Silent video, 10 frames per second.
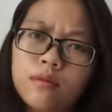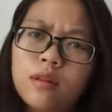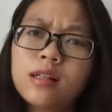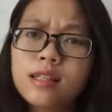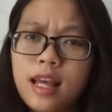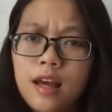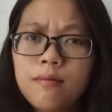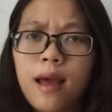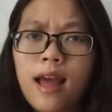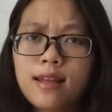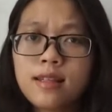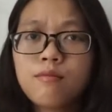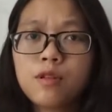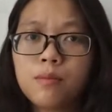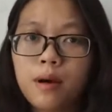The same as
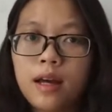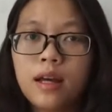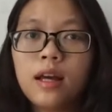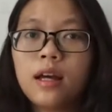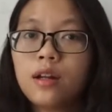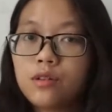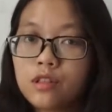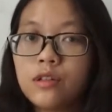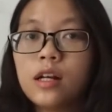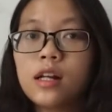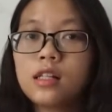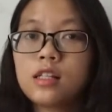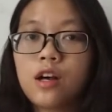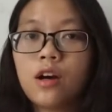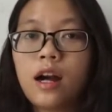Samsung Pay, it also does not
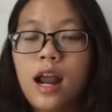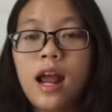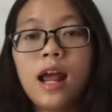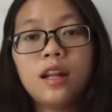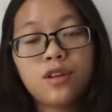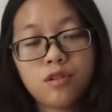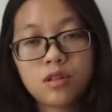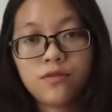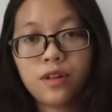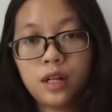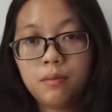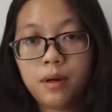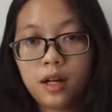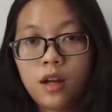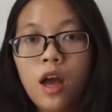store any user fund,
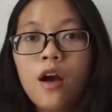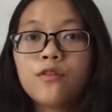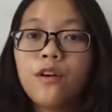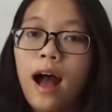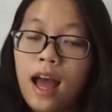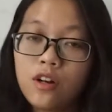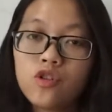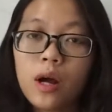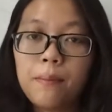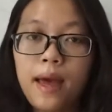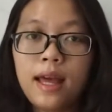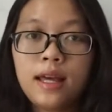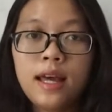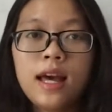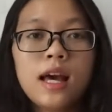but for Android Pay,
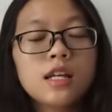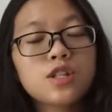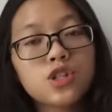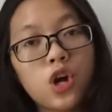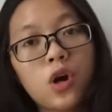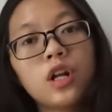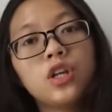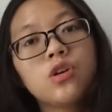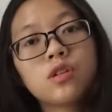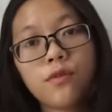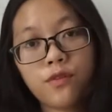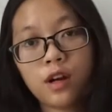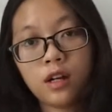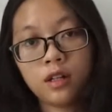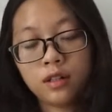it stores user
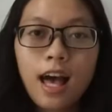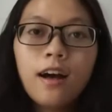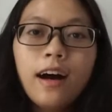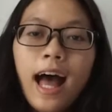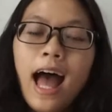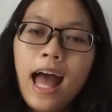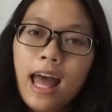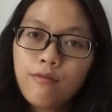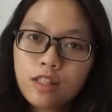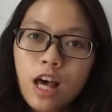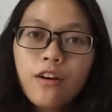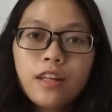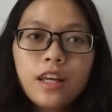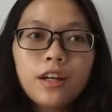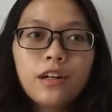fund. So I have told
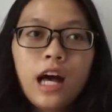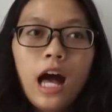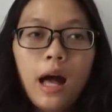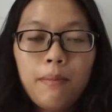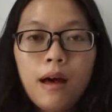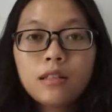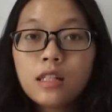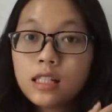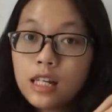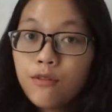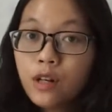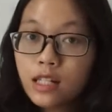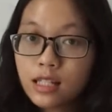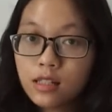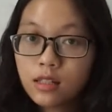you about the
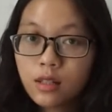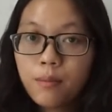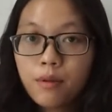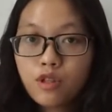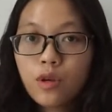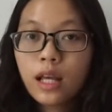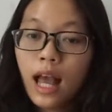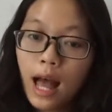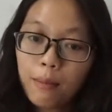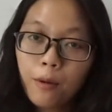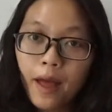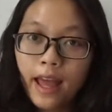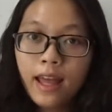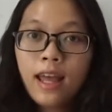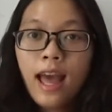differences between Apple
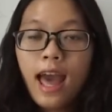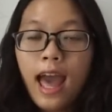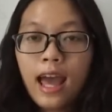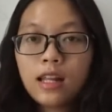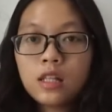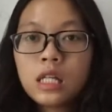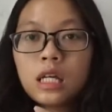Pay and